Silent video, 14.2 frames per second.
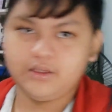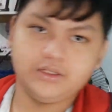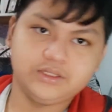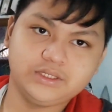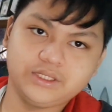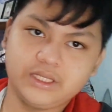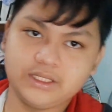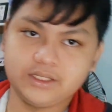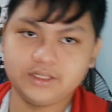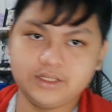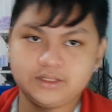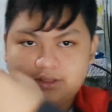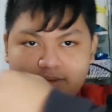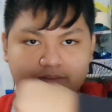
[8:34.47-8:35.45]
It's like
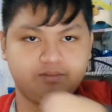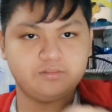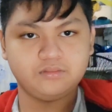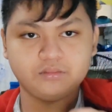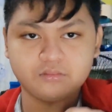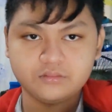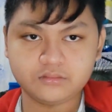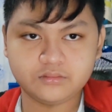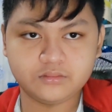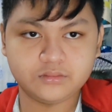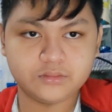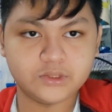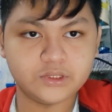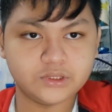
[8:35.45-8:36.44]
this.
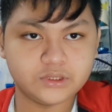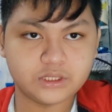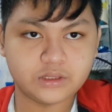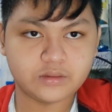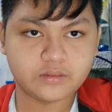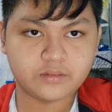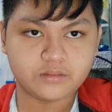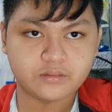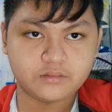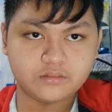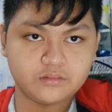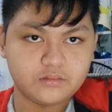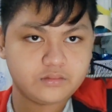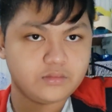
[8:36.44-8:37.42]
It's like
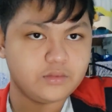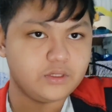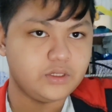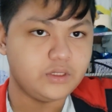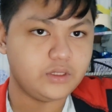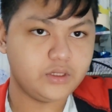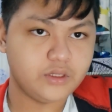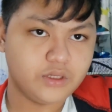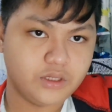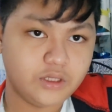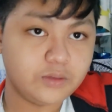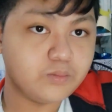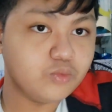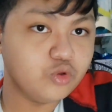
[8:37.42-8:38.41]

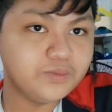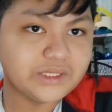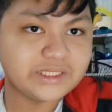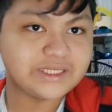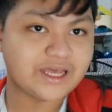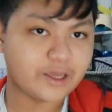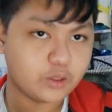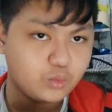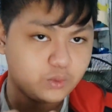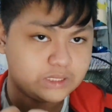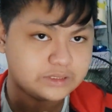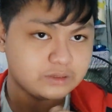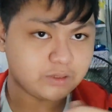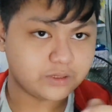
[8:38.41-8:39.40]
it moves
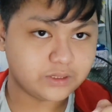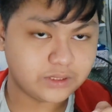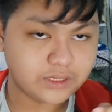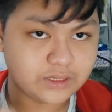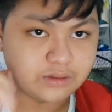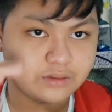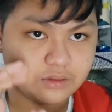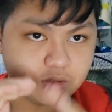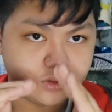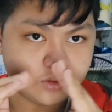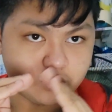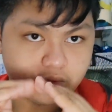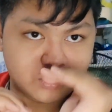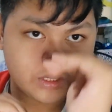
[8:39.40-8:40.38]
sideways rather than
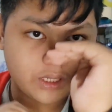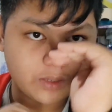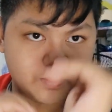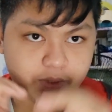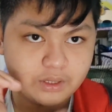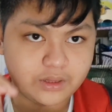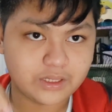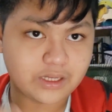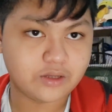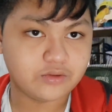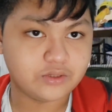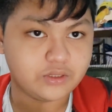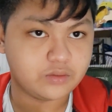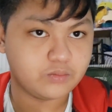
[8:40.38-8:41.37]
up and
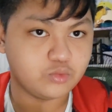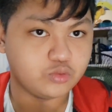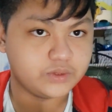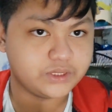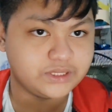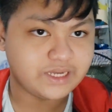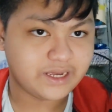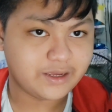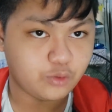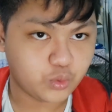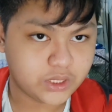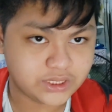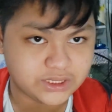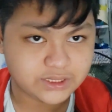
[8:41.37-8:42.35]
down. It moves
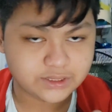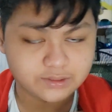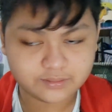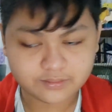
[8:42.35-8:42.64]
sideways.